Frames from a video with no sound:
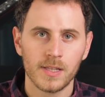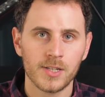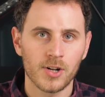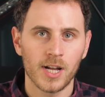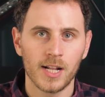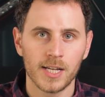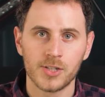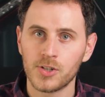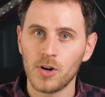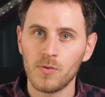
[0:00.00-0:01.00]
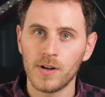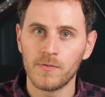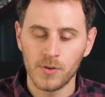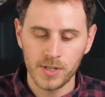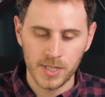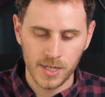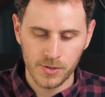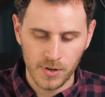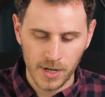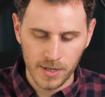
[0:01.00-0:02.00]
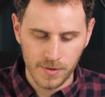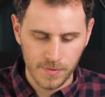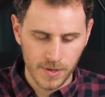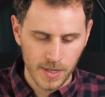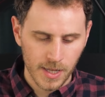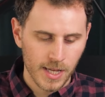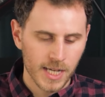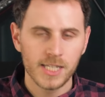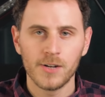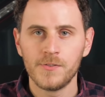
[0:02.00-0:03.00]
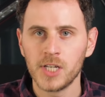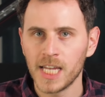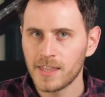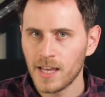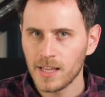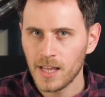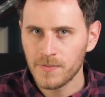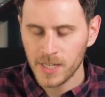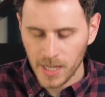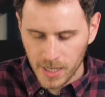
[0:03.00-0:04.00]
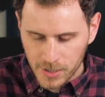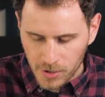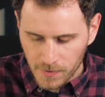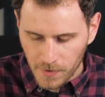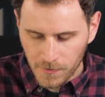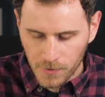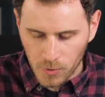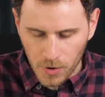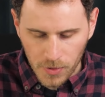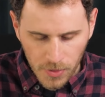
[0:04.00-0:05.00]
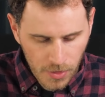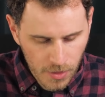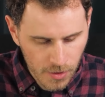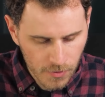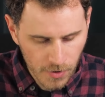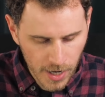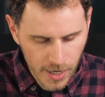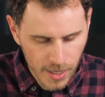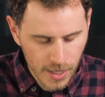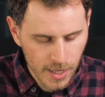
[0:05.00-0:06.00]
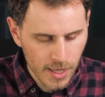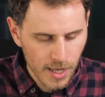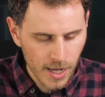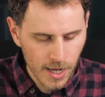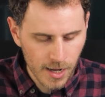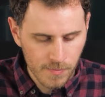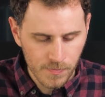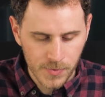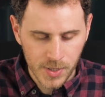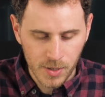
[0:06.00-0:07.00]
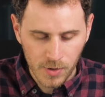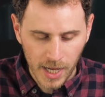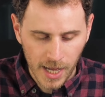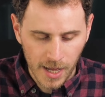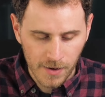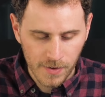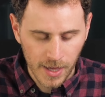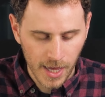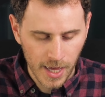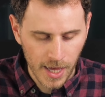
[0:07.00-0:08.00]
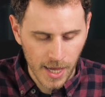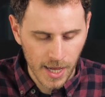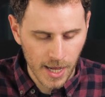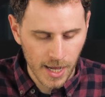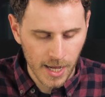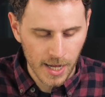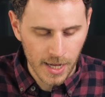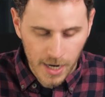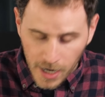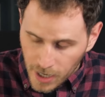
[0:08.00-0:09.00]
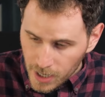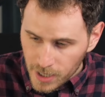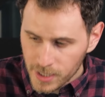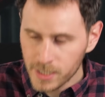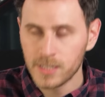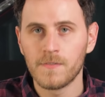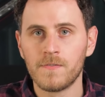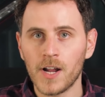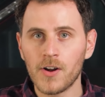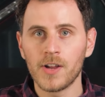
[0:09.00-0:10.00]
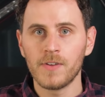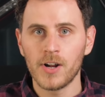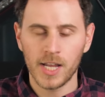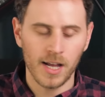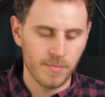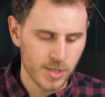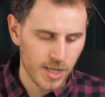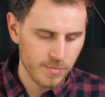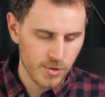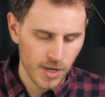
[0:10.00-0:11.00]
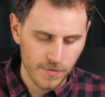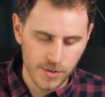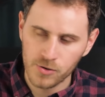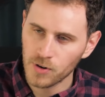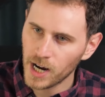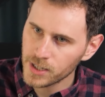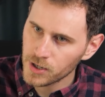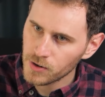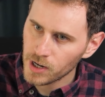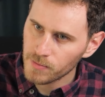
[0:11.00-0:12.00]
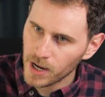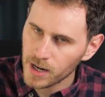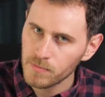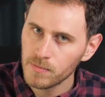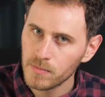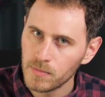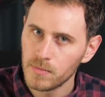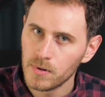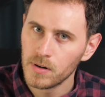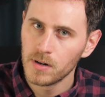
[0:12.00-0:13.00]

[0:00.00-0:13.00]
These are kind of like so what voicings, right? So if you can get that left hand, do you have a fourth, right? Um, do you have a, uh, this is a very, very common shape. Do you have a tritone on bottom?